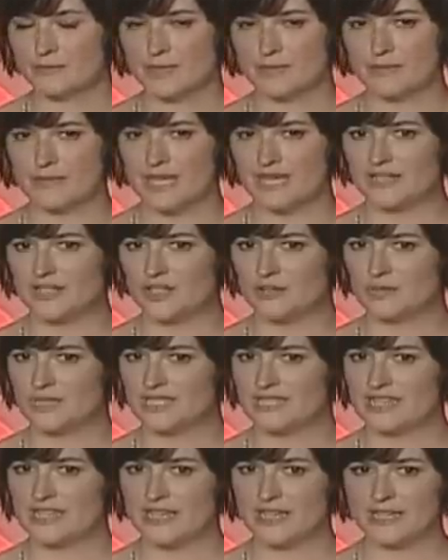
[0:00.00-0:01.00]
But make no
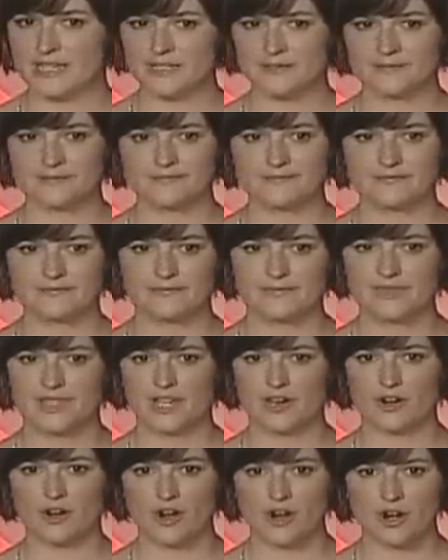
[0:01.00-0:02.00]
mistake,
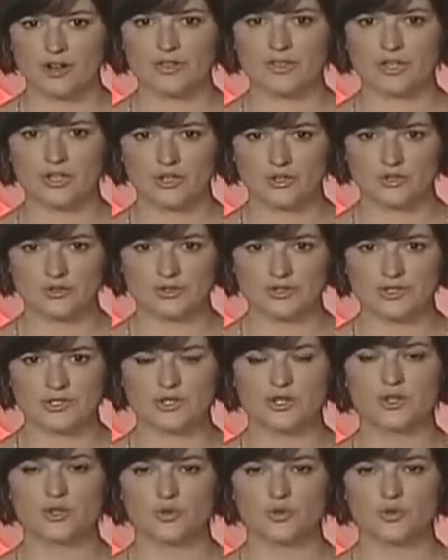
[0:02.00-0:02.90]
there are those